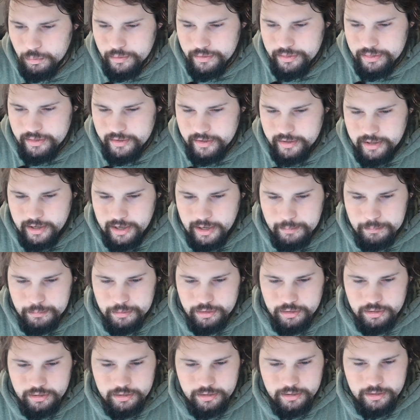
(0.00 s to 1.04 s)
the
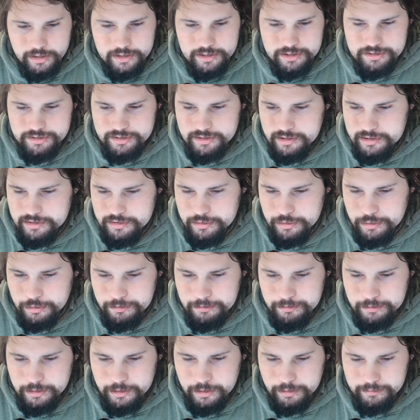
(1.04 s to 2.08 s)
camera. I just need to,
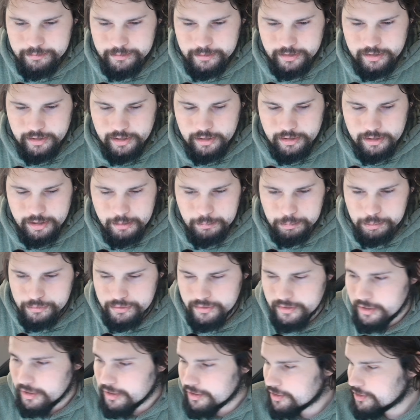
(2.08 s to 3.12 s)
you know, figure out a couple
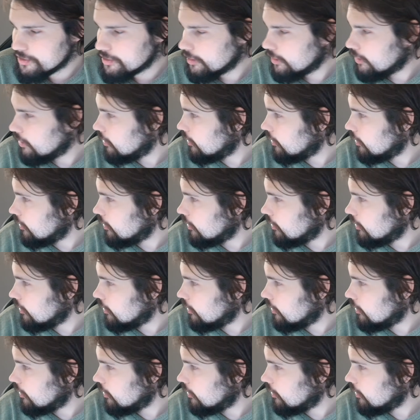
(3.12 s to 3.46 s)
things.